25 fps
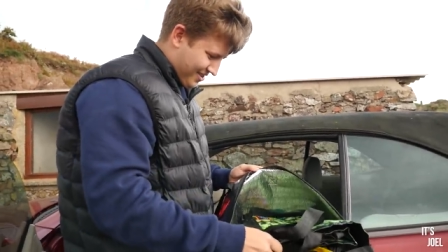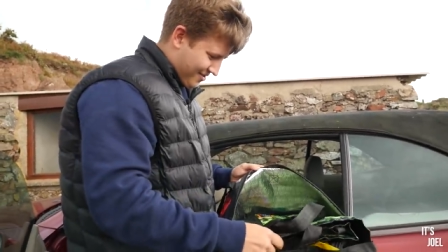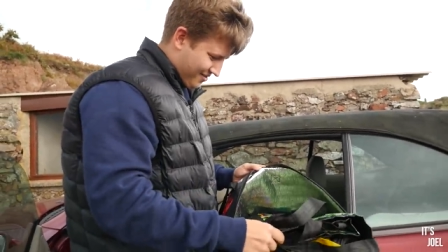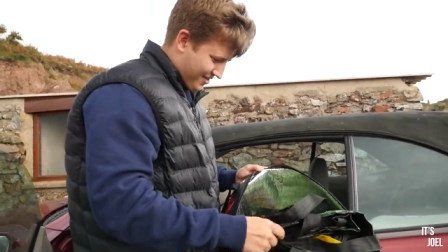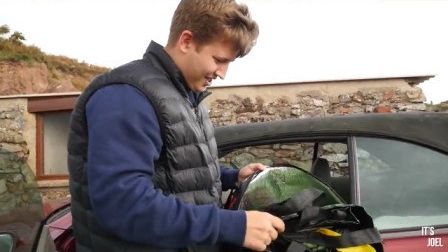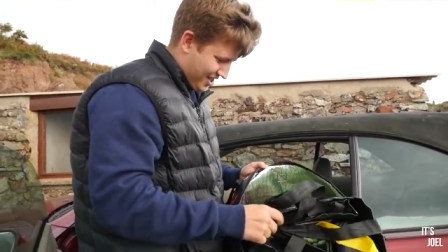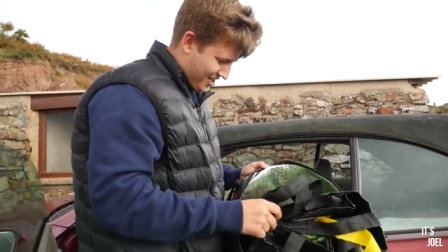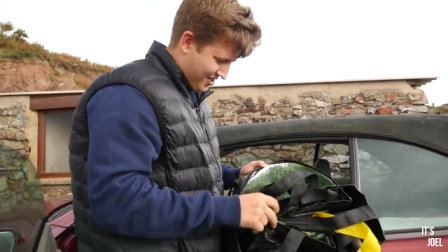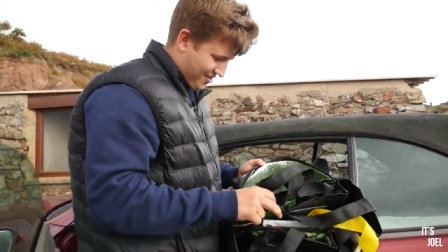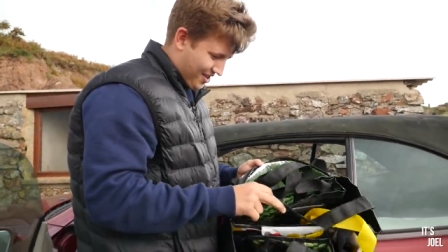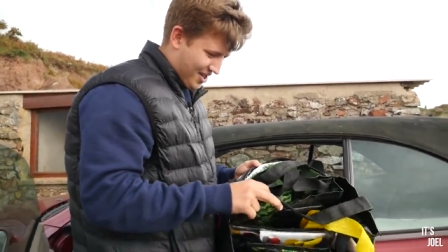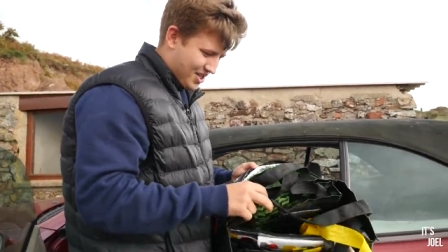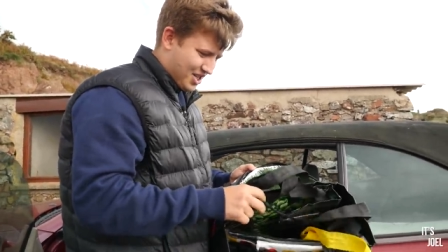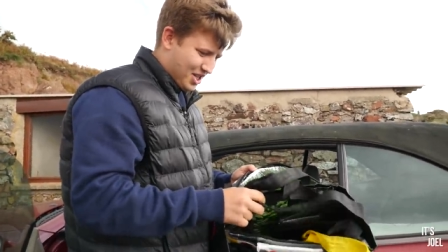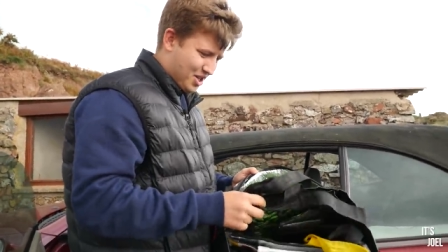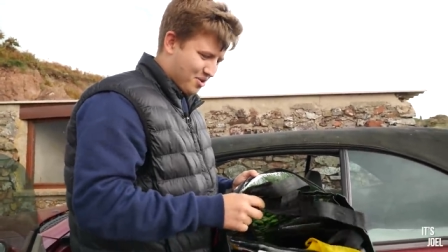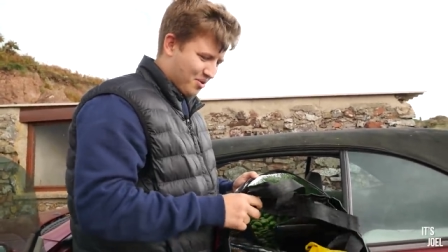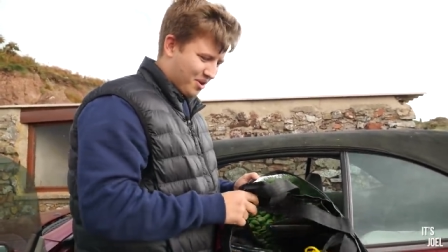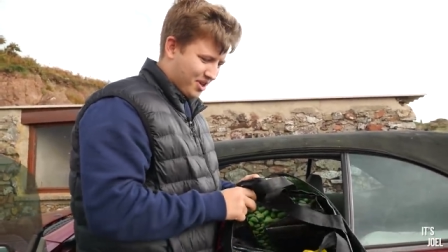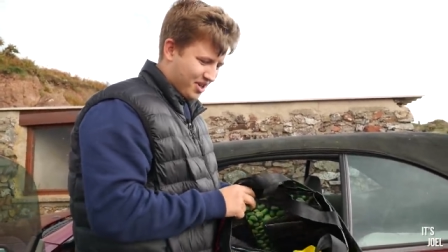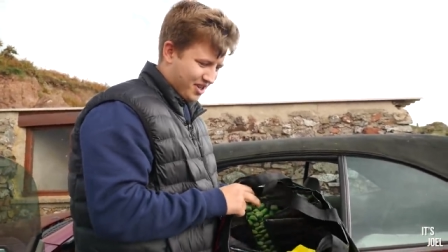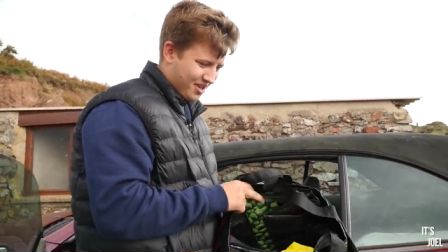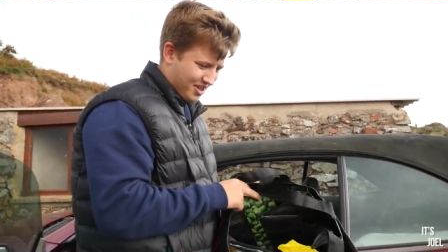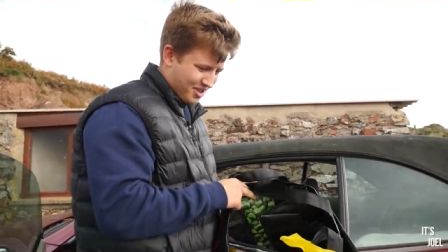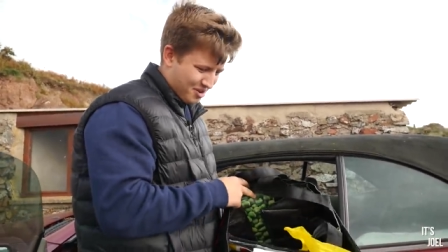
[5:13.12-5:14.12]
these are actually
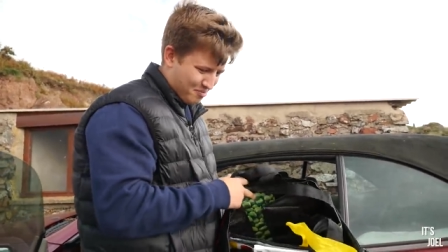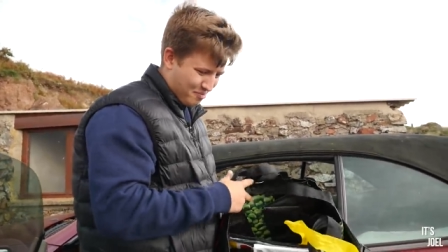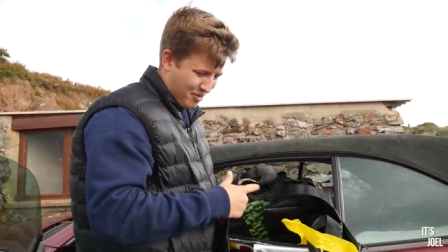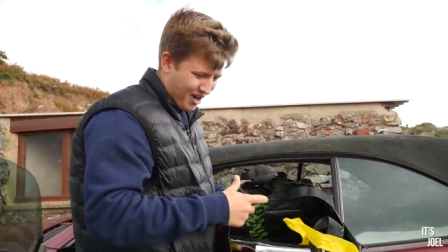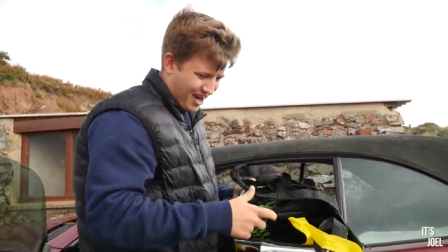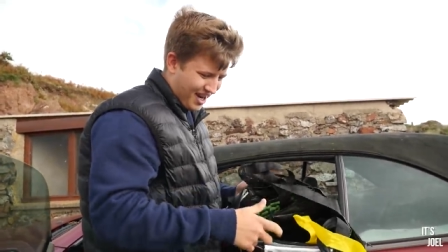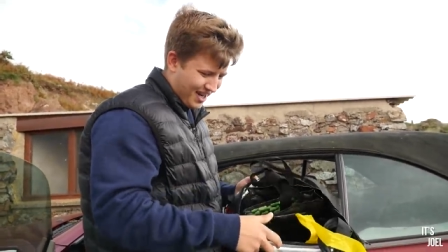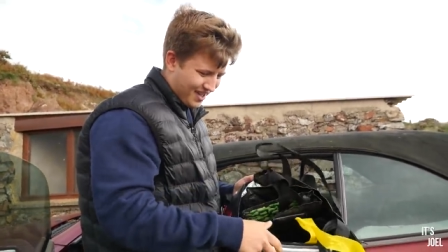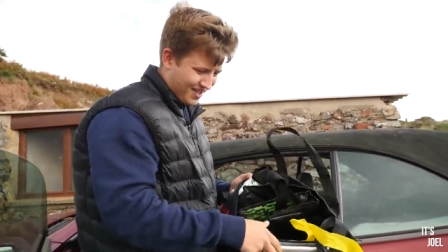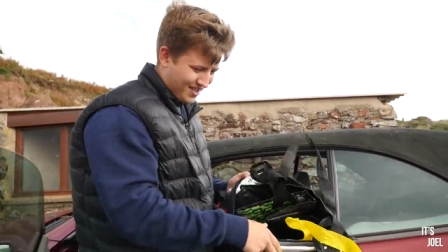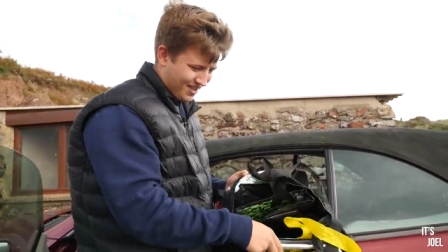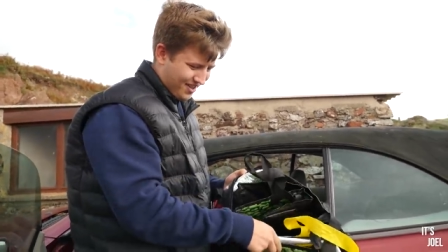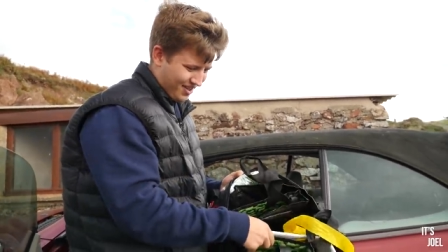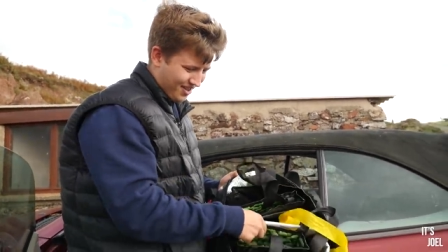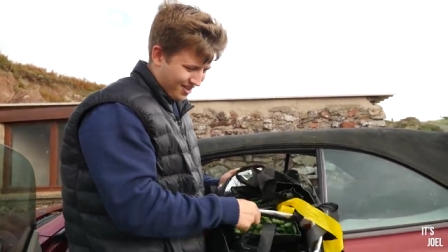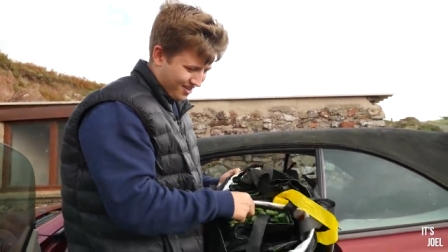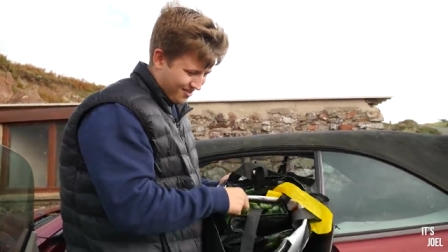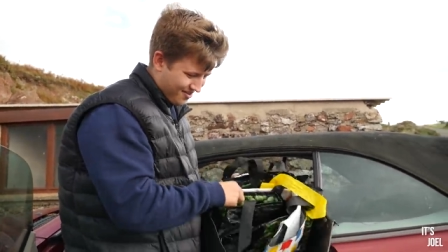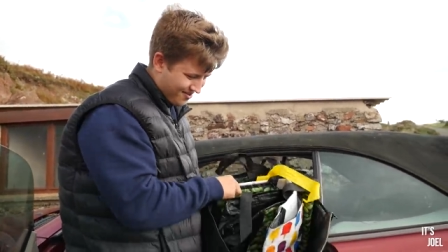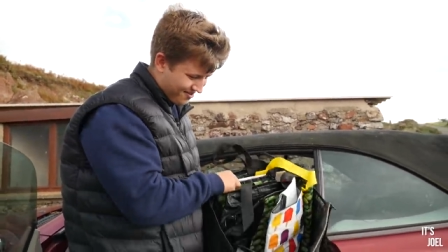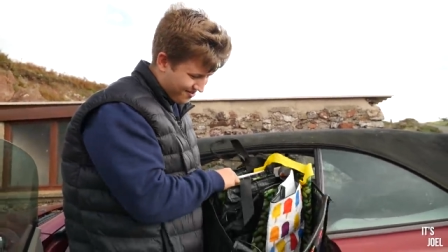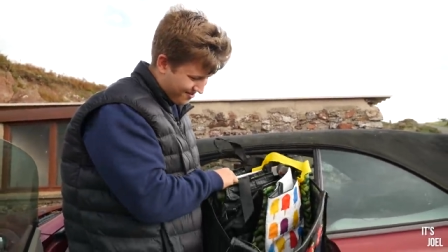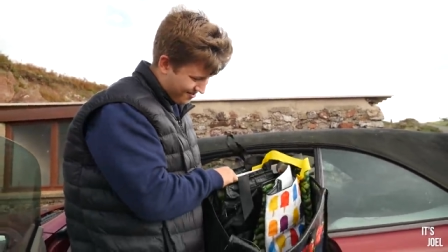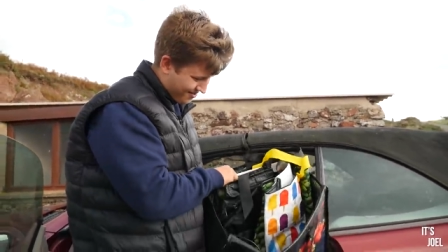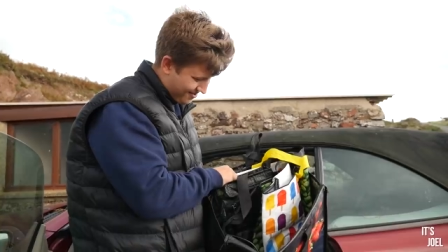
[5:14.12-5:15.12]
quite nice bags, you know.
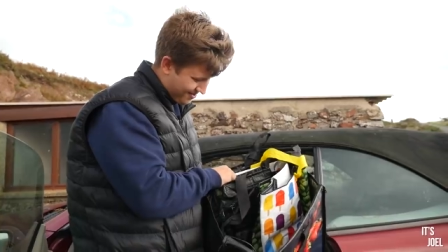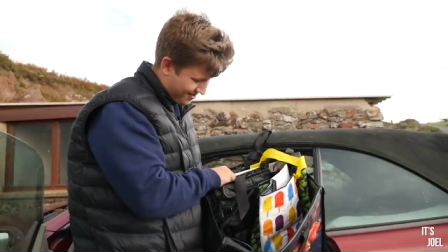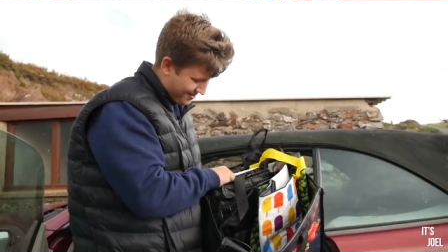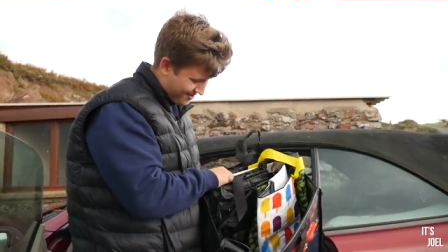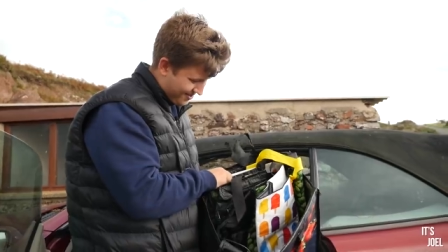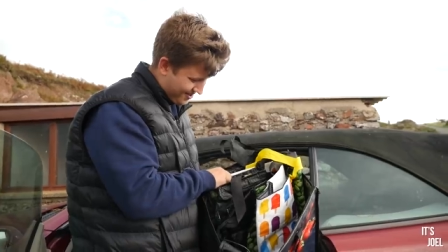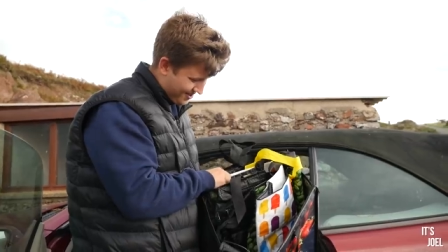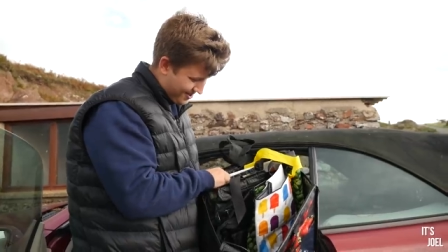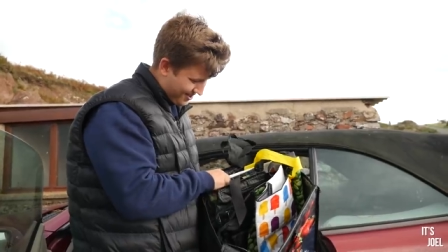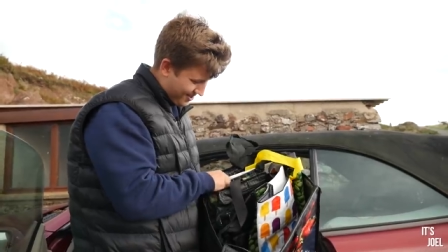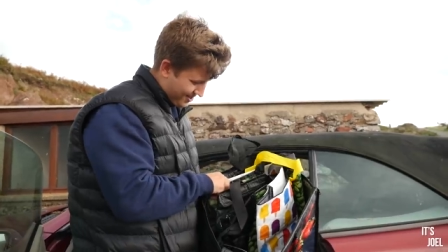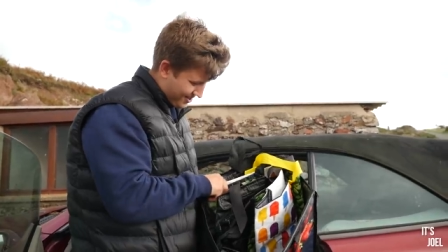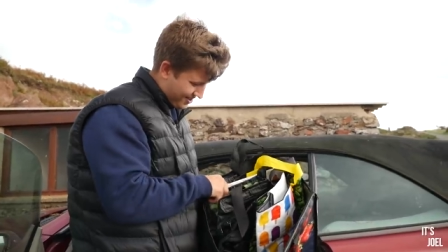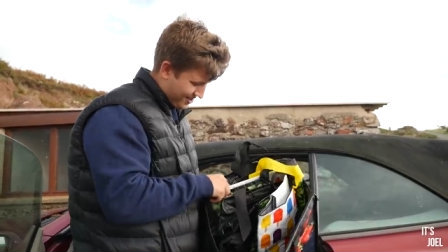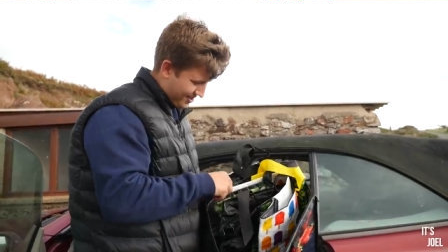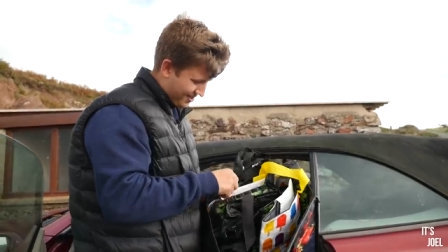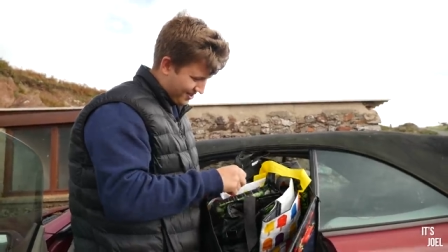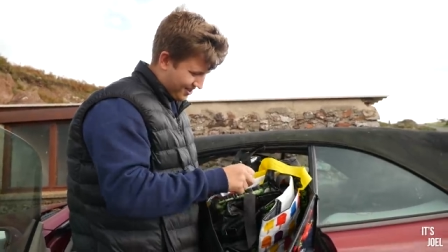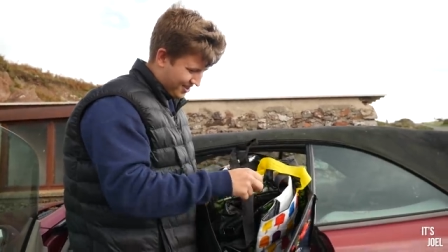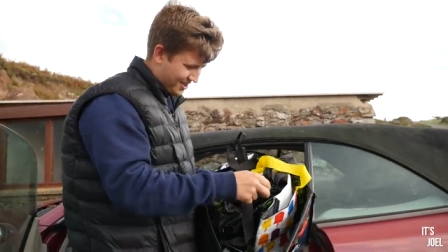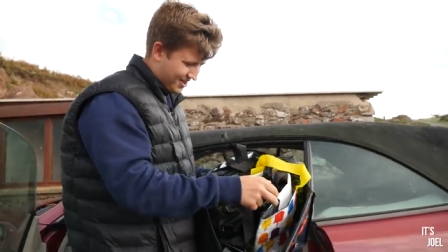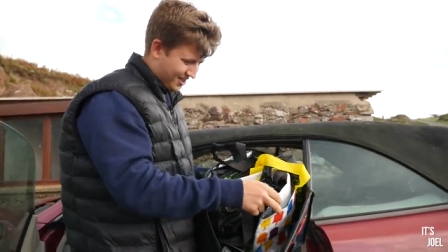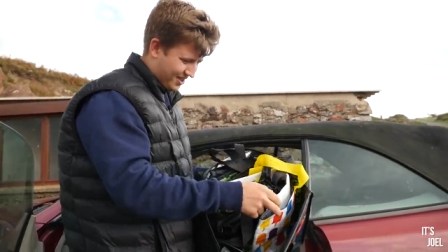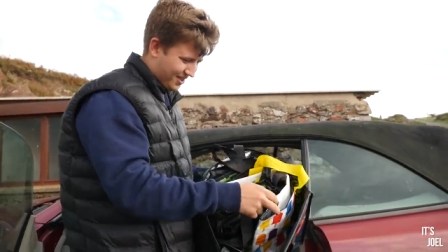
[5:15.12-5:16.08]
These